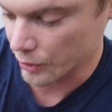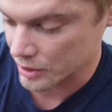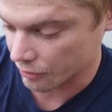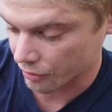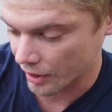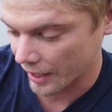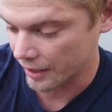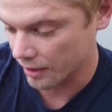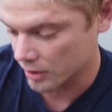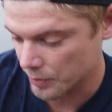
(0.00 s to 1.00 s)
reason for
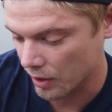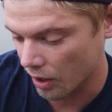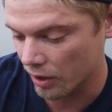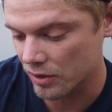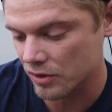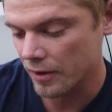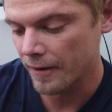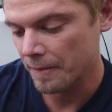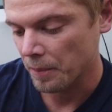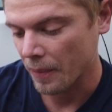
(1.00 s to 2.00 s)
that is because
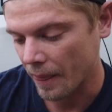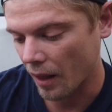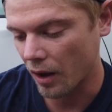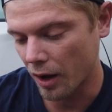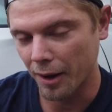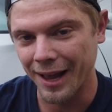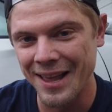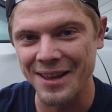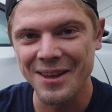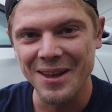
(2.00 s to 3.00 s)

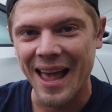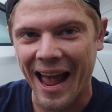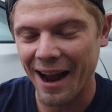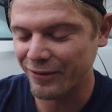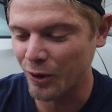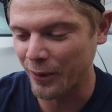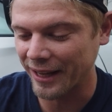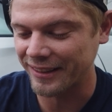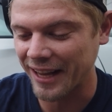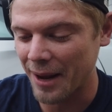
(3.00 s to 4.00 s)
after we
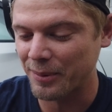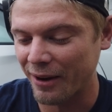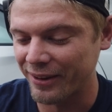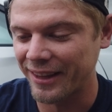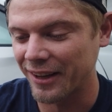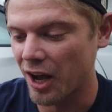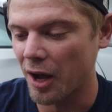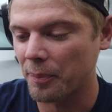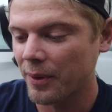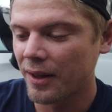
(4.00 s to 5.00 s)
had taped everything
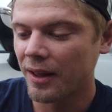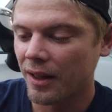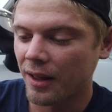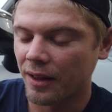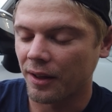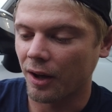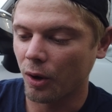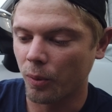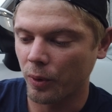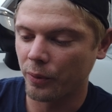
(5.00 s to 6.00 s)
up,
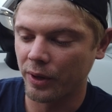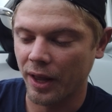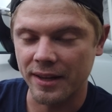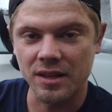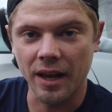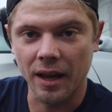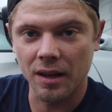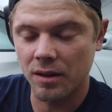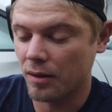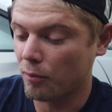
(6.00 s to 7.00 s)
we realized
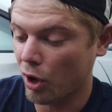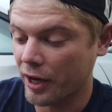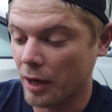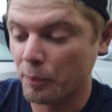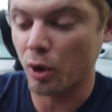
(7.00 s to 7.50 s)
that Mark had